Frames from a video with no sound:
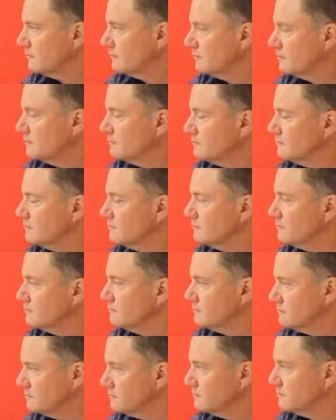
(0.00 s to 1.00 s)

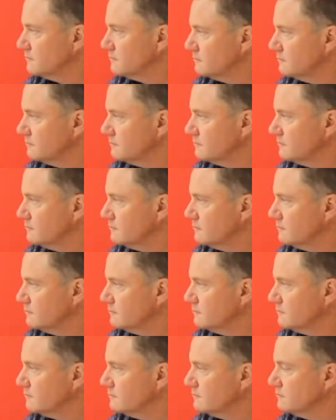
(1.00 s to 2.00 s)

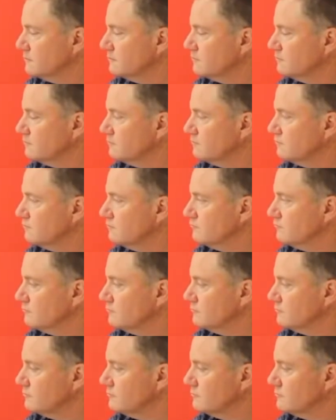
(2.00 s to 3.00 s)

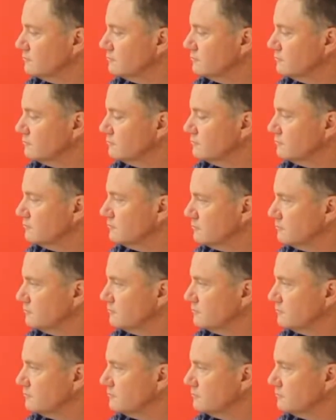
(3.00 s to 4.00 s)

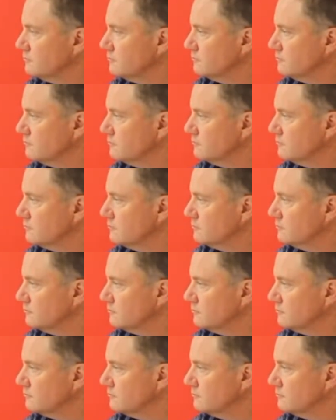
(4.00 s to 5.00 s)

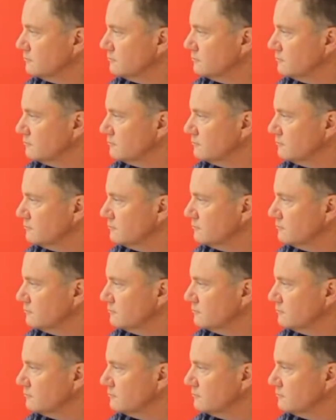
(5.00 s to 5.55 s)
This person isn't speaking.